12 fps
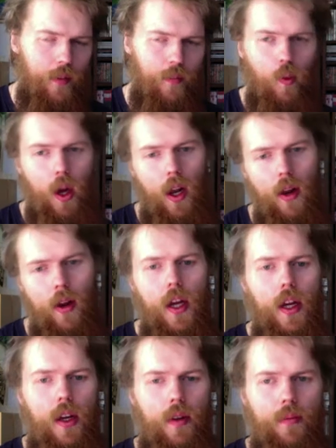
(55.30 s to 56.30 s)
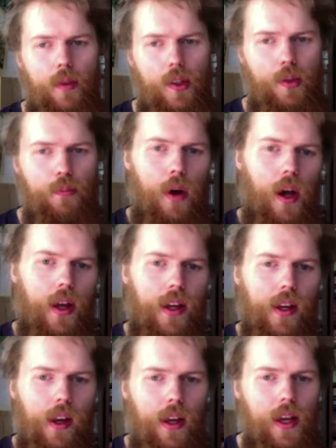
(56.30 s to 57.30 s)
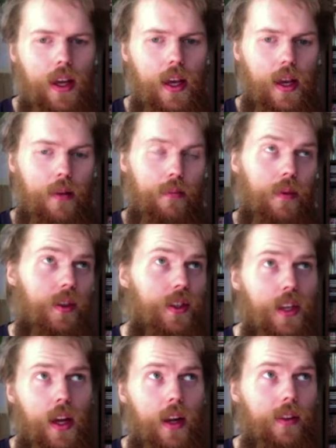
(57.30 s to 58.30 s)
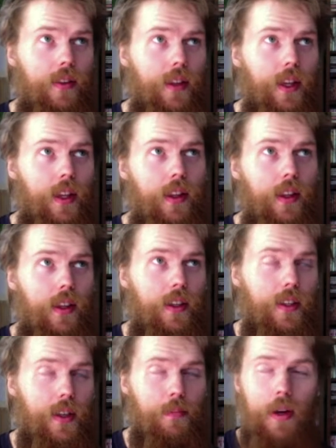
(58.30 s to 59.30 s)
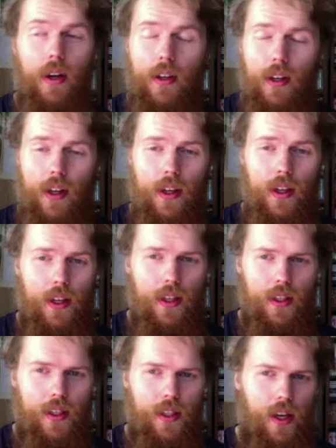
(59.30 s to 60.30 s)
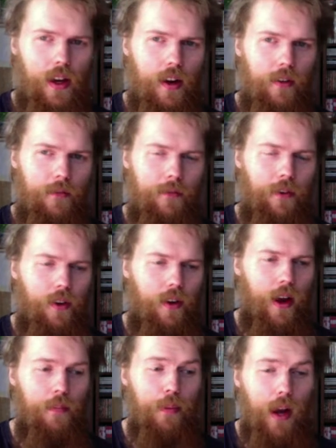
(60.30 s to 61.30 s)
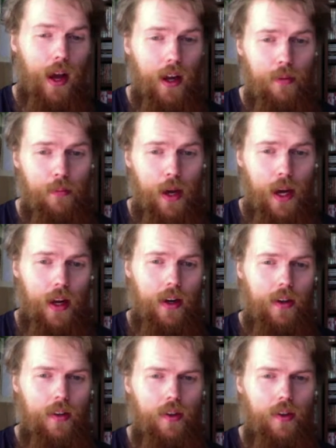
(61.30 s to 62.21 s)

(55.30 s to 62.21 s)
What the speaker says: well, Spike Lee said that it's apparently easier for a black man